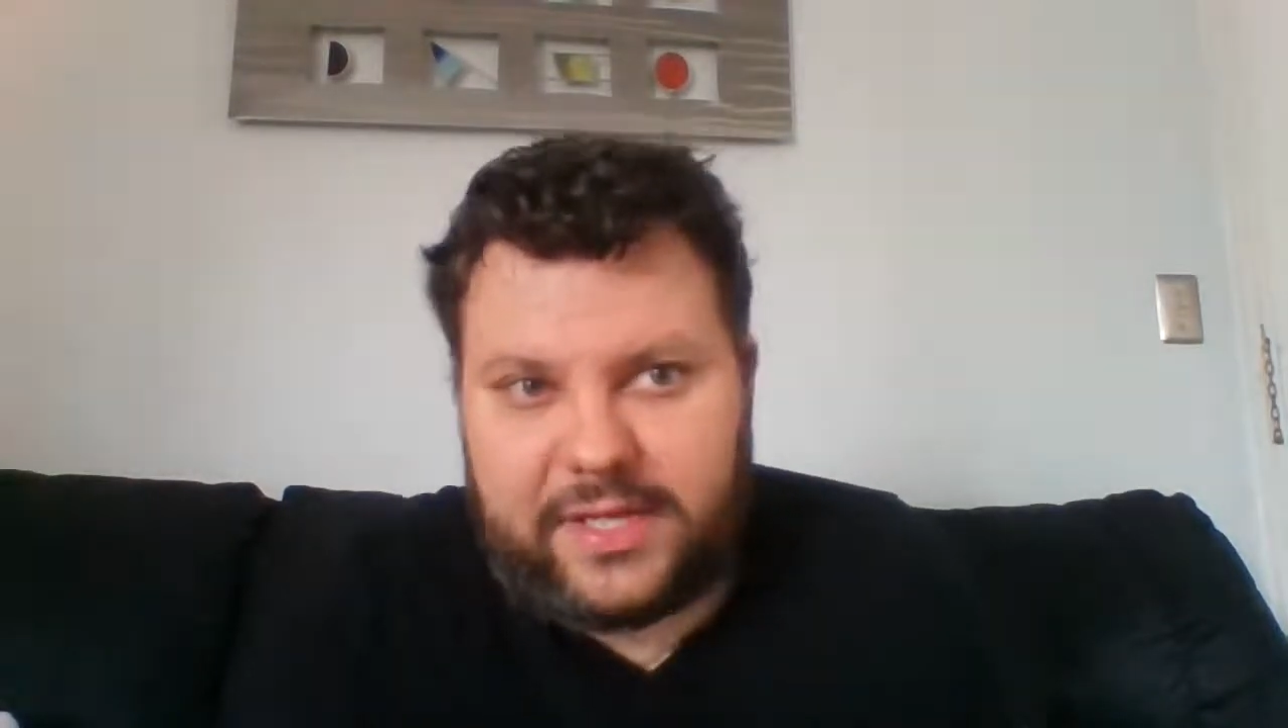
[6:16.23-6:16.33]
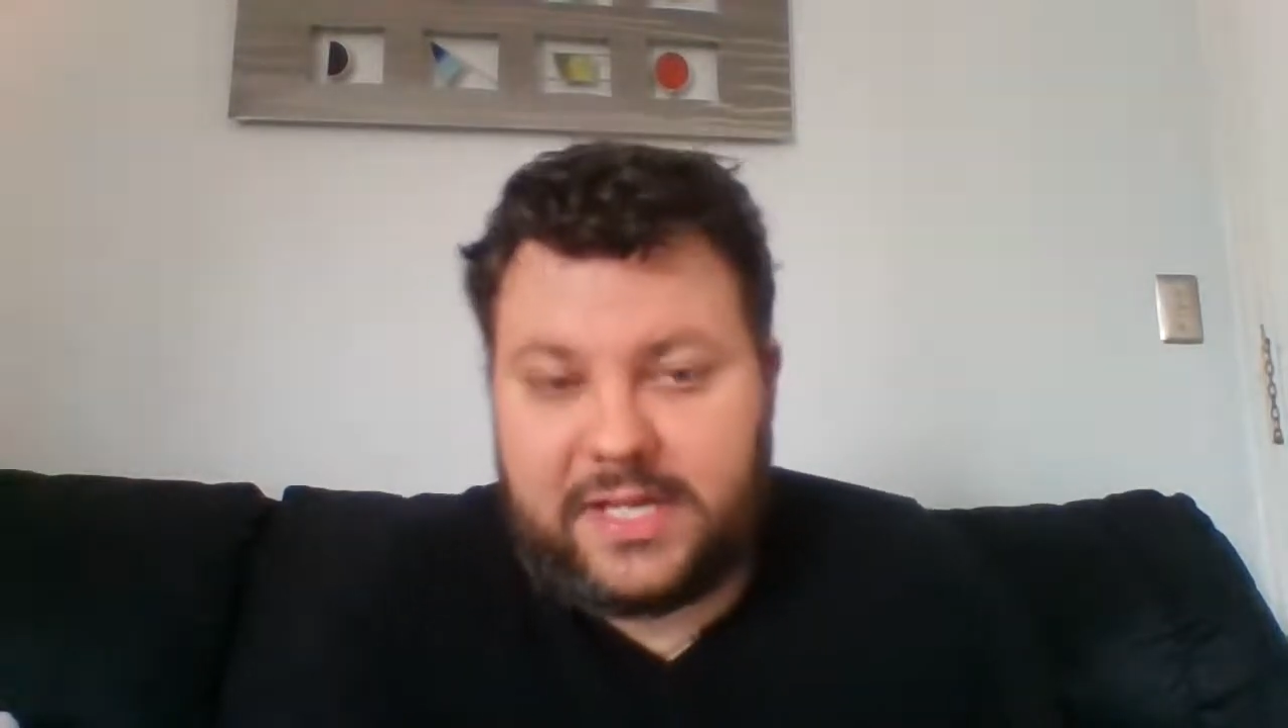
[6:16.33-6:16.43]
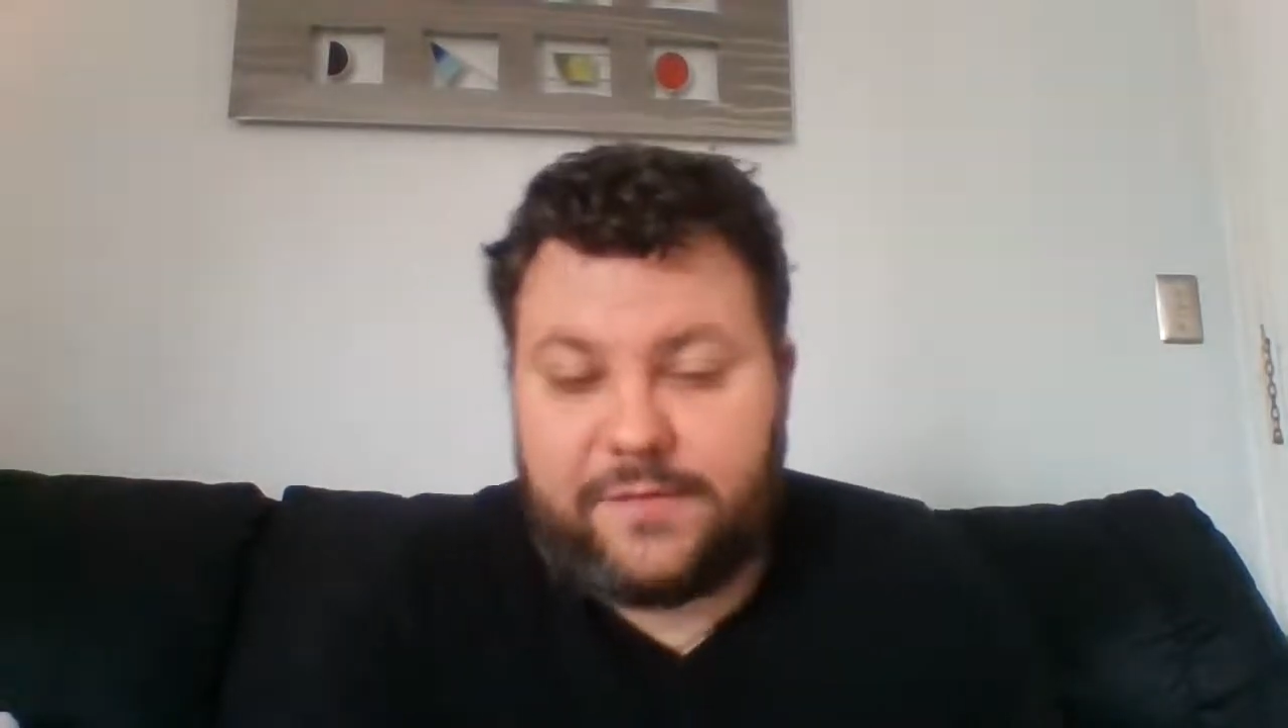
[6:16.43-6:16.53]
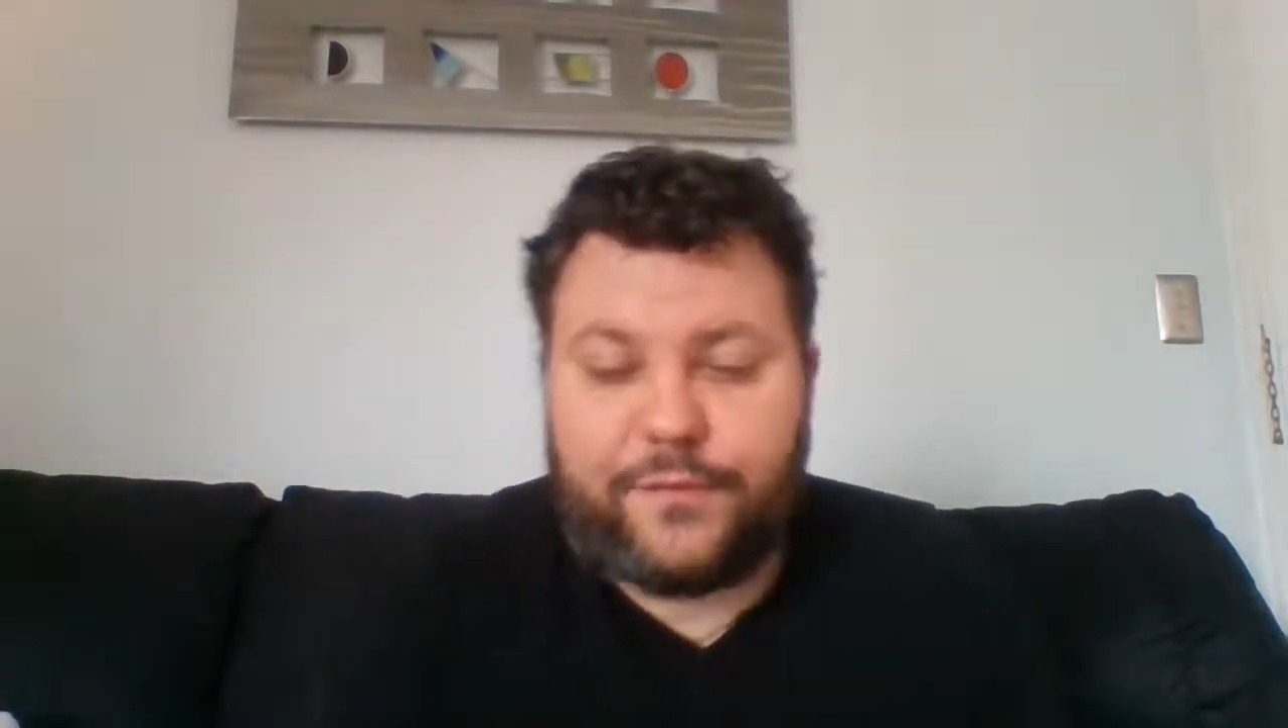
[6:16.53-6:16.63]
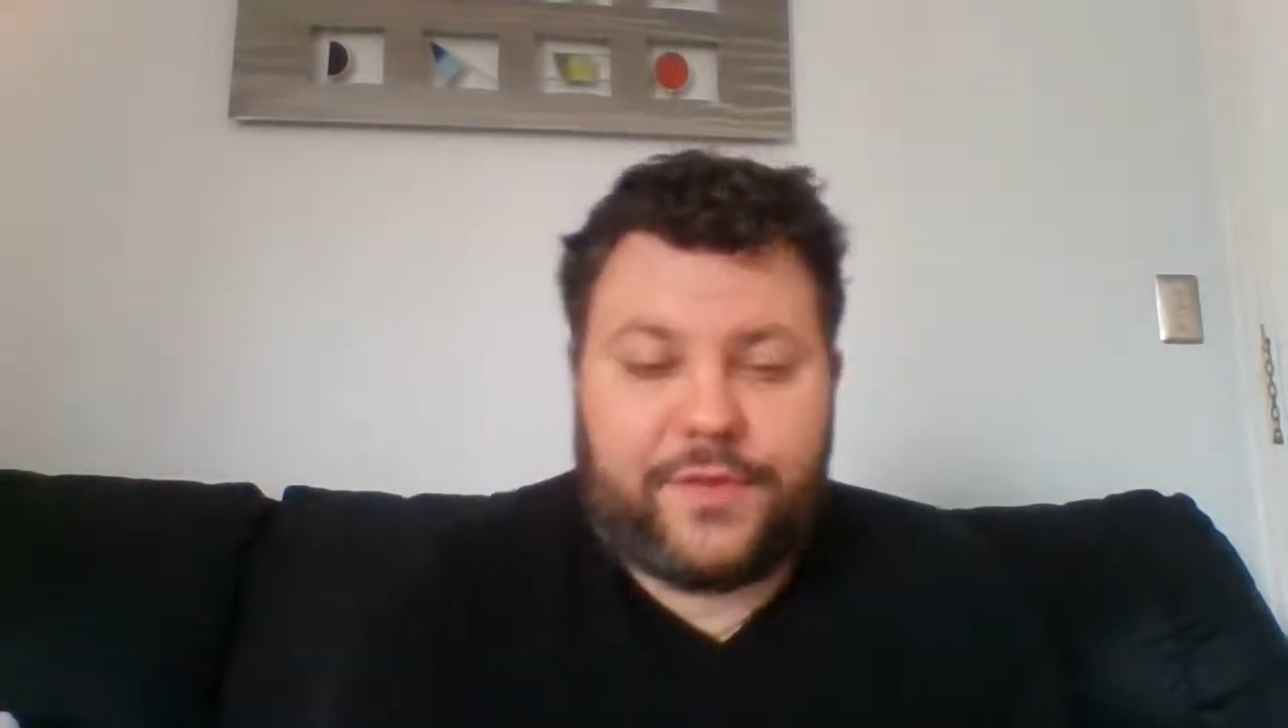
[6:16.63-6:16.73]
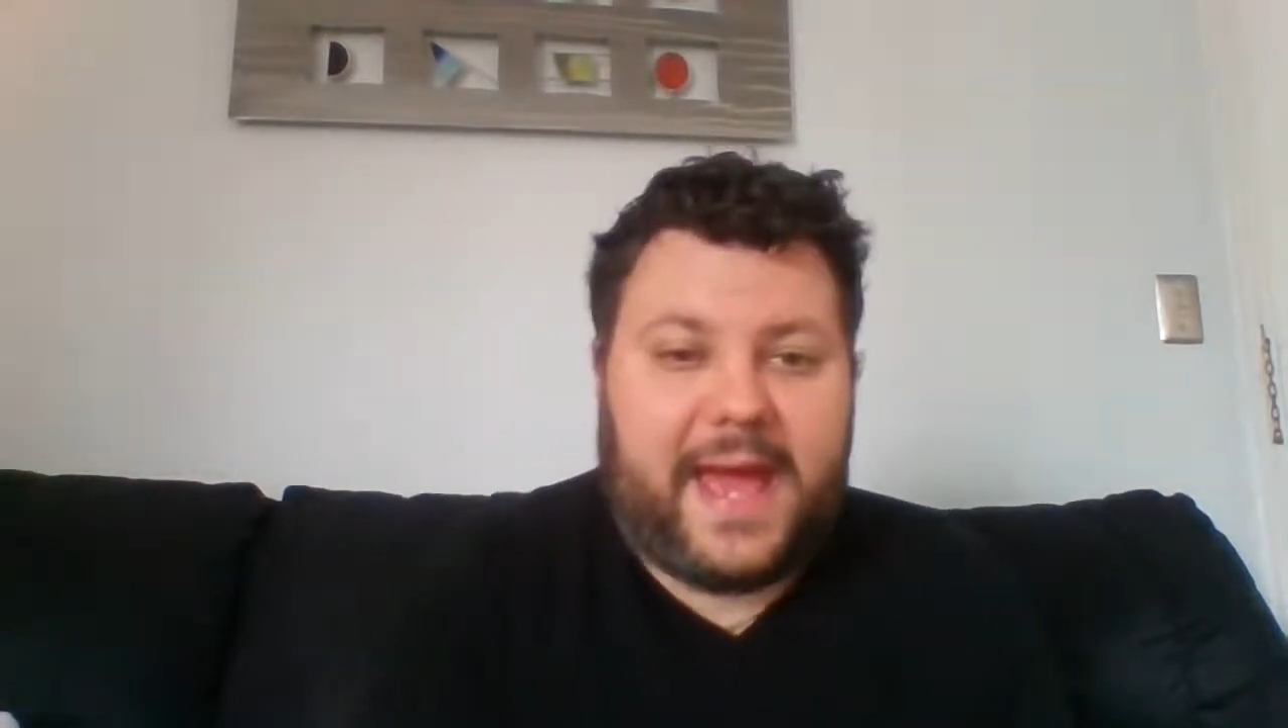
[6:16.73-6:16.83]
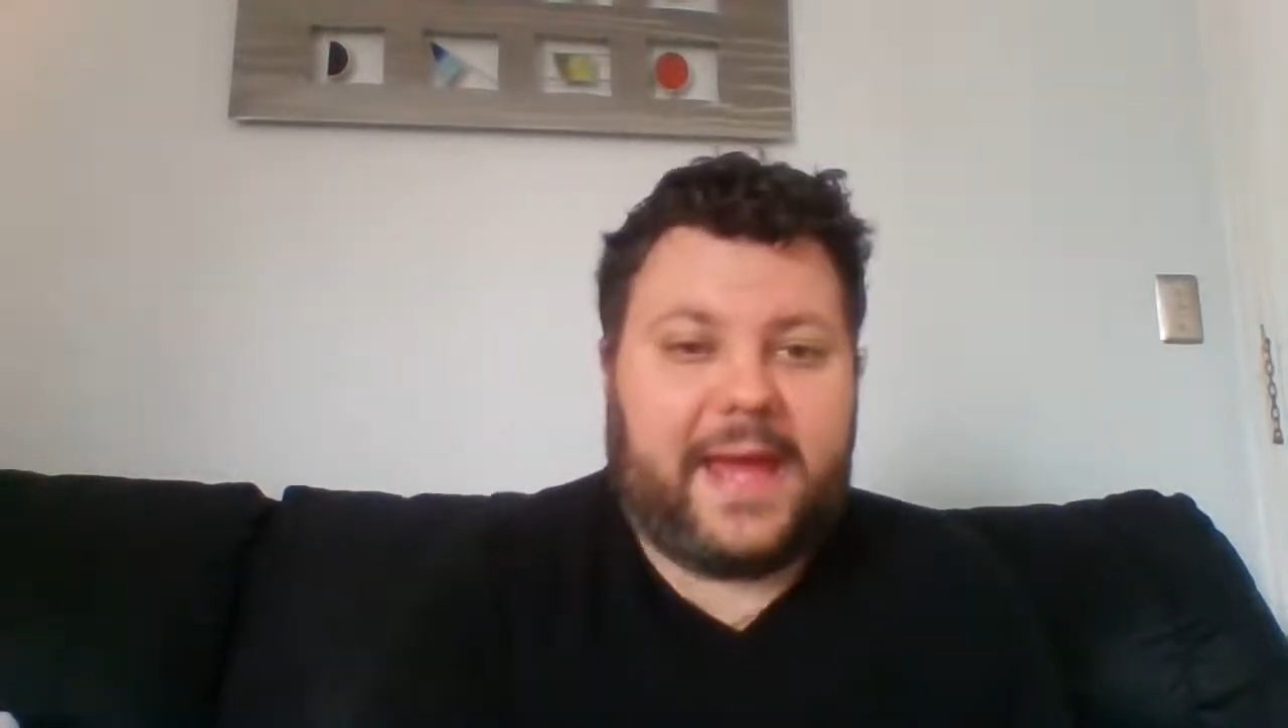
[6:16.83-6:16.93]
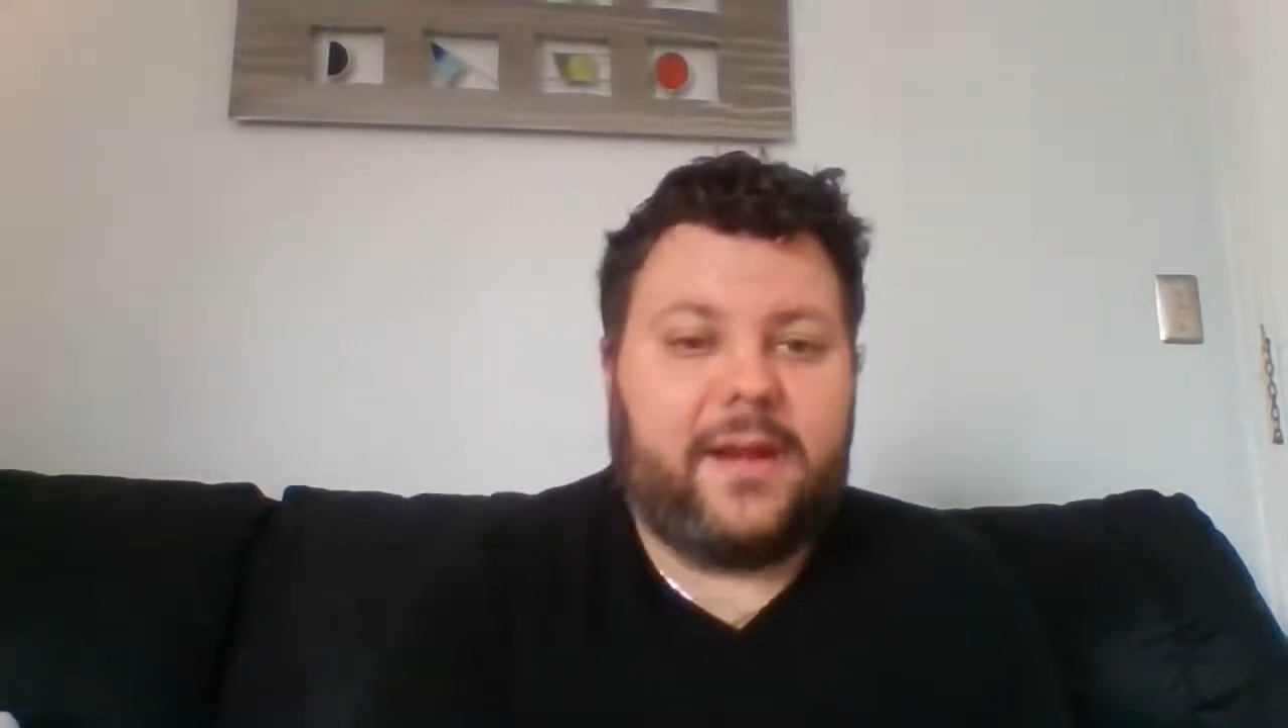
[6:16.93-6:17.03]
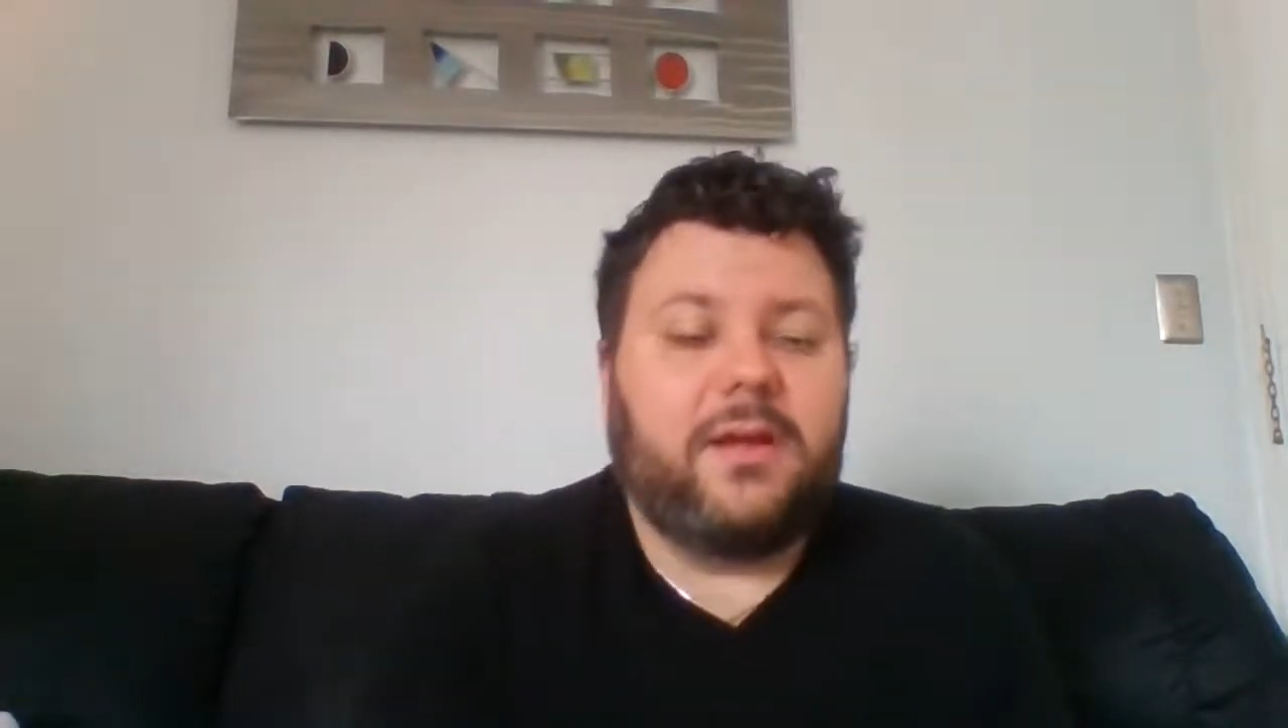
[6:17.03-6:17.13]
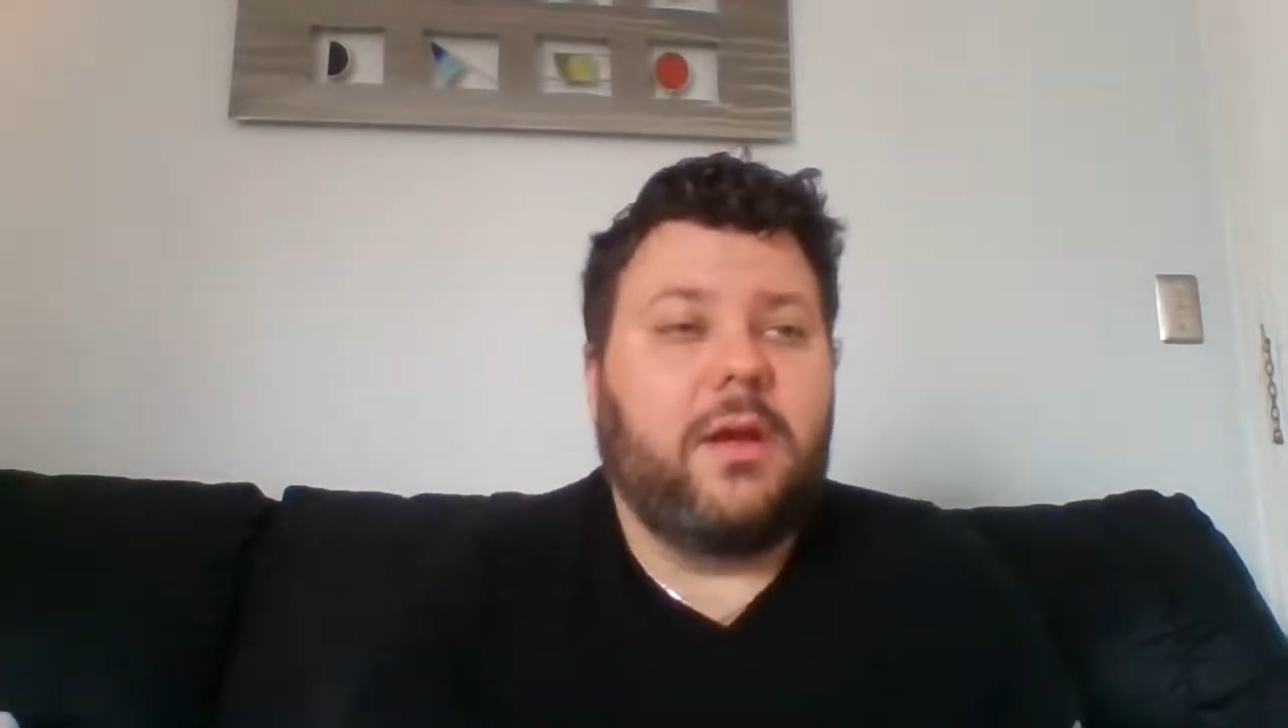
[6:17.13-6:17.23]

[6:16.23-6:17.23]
did for that.